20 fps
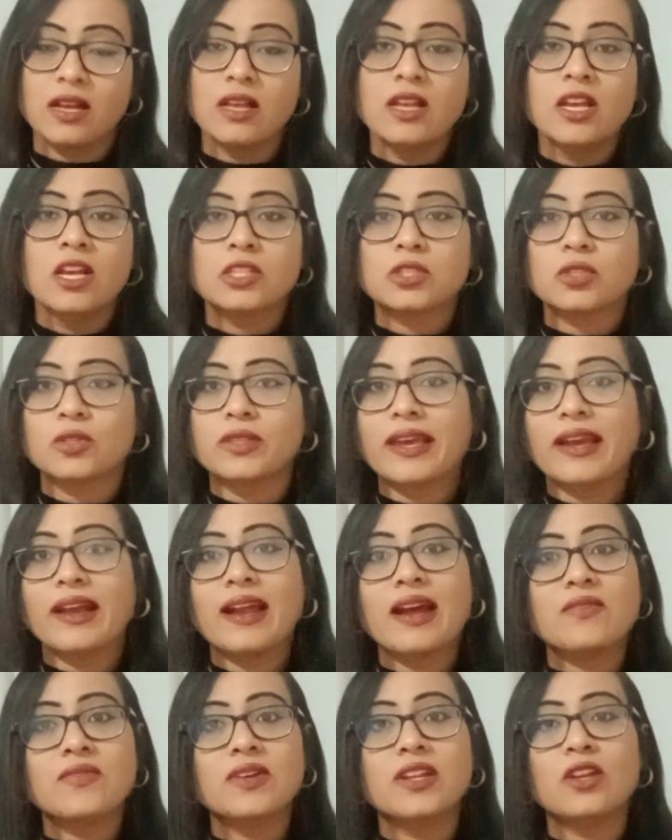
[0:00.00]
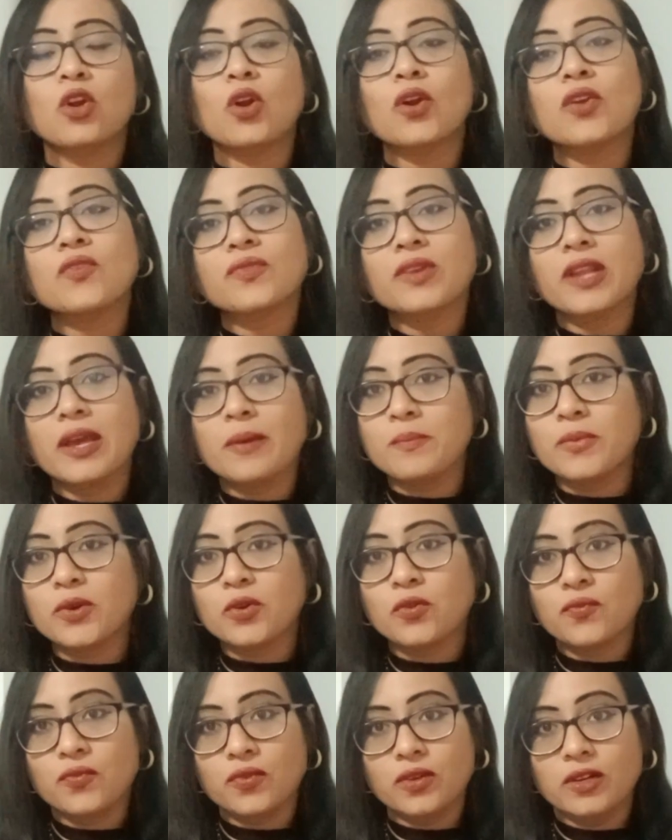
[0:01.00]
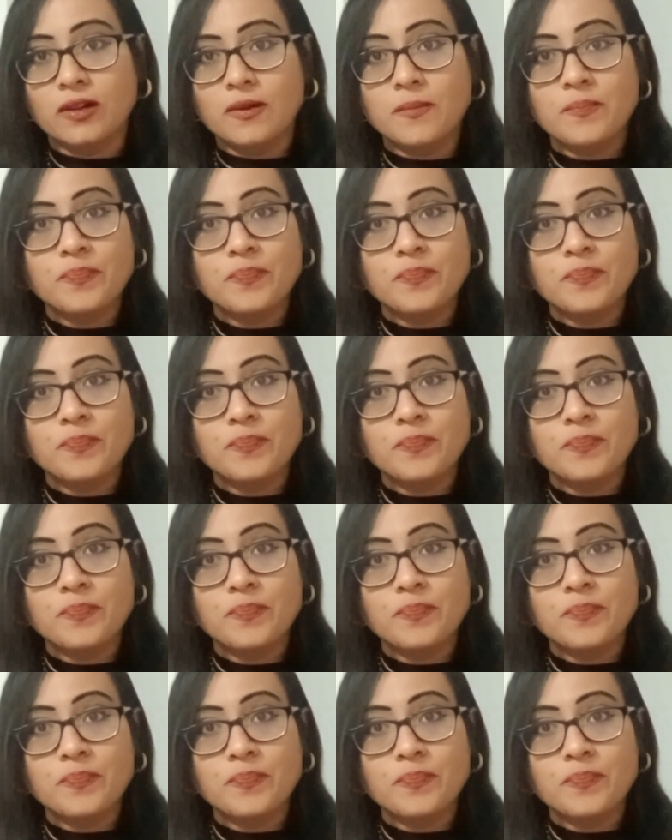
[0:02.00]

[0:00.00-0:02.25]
So they have a lot of number of